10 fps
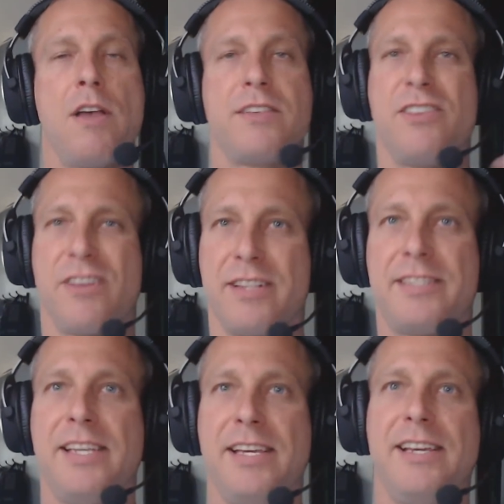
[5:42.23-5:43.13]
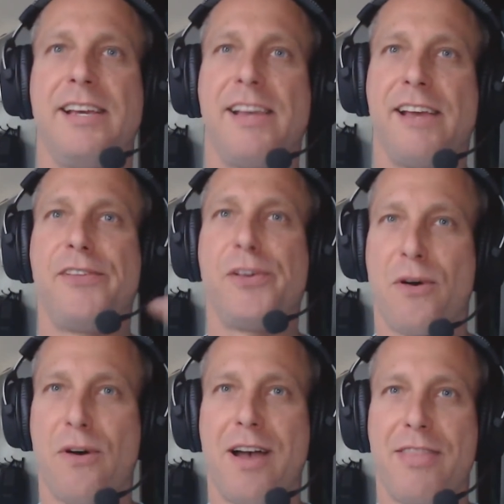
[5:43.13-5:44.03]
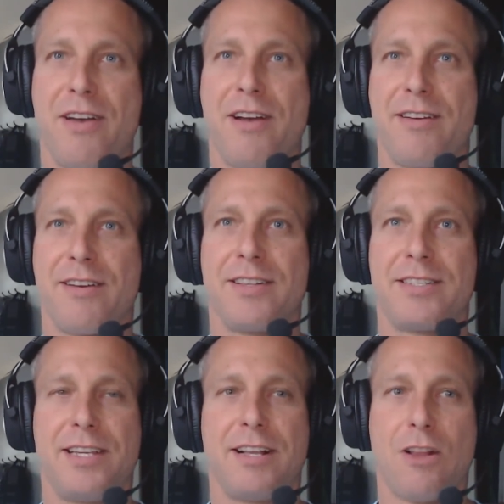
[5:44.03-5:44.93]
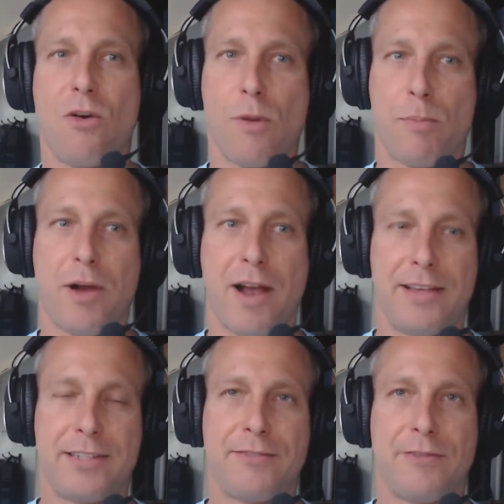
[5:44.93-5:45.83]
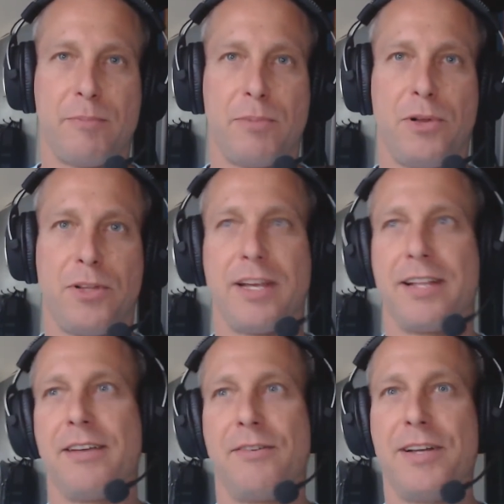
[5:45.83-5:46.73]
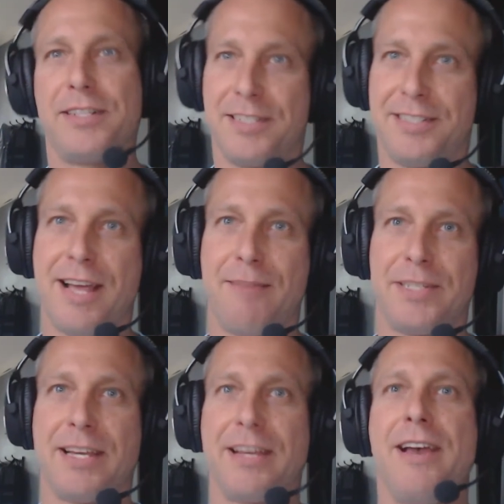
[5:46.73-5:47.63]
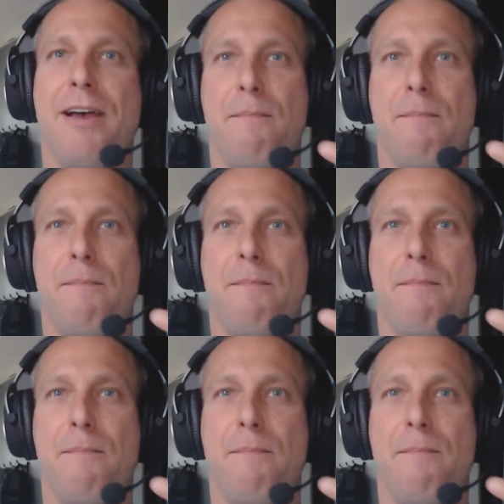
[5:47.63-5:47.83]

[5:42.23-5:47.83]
So you're going to see, if you go on there, you're going to see a lower price for Bullion, which is tempting.